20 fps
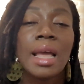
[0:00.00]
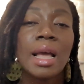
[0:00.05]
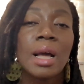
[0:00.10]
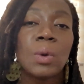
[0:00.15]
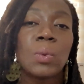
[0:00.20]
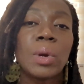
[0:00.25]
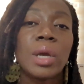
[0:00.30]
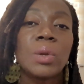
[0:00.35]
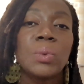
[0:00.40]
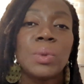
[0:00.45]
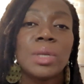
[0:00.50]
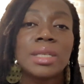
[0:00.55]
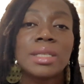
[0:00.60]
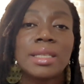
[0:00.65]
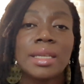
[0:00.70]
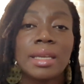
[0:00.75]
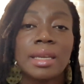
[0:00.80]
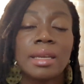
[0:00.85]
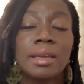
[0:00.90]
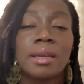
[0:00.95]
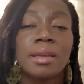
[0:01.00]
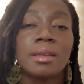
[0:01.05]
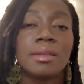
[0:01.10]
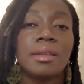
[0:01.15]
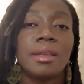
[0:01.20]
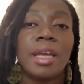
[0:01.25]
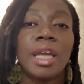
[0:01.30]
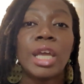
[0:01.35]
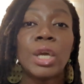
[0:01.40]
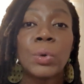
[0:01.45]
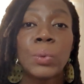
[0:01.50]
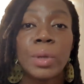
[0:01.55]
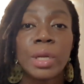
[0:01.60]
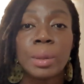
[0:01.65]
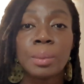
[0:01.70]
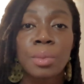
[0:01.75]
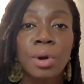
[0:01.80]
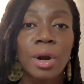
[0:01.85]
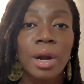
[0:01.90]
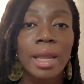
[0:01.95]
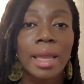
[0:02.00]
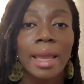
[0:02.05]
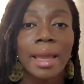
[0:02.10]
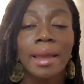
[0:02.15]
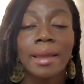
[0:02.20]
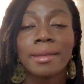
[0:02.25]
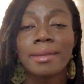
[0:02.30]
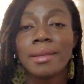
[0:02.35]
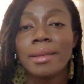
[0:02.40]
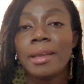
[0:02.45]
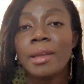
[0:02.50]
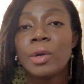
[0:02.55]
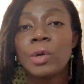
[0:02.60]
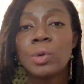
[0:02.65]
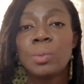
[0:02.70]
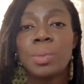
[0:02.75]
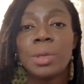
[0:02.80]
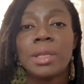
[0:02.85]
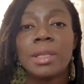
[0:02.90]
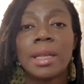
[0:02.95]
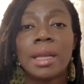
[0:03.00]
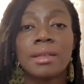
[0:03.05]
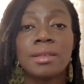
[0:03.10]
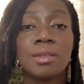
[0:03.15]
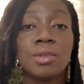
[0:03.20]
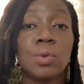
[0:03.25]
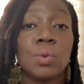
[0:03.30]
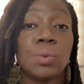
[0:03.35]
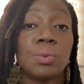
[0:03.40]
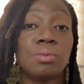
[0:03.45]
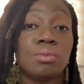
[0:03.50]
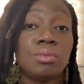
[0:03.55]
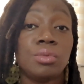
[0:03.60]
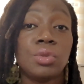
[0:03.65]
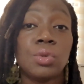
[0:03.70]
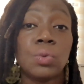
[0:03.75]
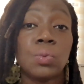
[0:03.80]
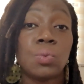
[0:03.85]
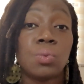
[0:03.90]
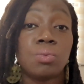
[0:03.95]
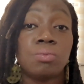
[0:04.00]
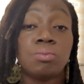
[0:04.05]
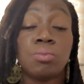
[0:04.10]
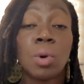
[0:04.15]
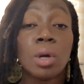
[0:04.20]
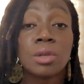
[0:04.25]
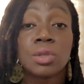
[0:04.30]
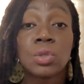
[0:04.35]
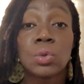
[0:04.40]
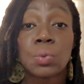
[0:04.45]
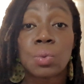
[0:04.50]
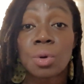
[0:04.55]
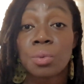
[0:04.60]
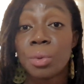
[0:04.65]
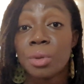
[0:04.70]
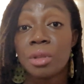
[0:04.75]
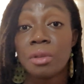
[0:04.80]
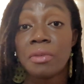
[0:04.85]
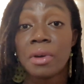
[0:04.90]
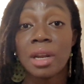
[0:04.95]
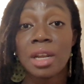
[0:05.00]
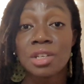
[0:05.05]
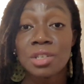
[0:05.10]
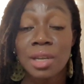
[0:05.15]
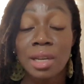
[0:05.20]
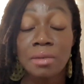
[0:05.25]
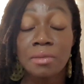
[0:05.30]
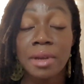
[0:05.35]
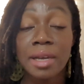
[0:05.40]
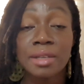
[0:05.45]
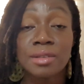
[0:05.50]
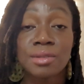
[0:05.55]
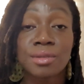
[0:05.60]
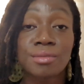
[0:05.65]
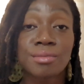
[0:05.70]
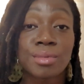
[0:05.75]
When we take the equity market, it could be that you want to work with a financial advisor.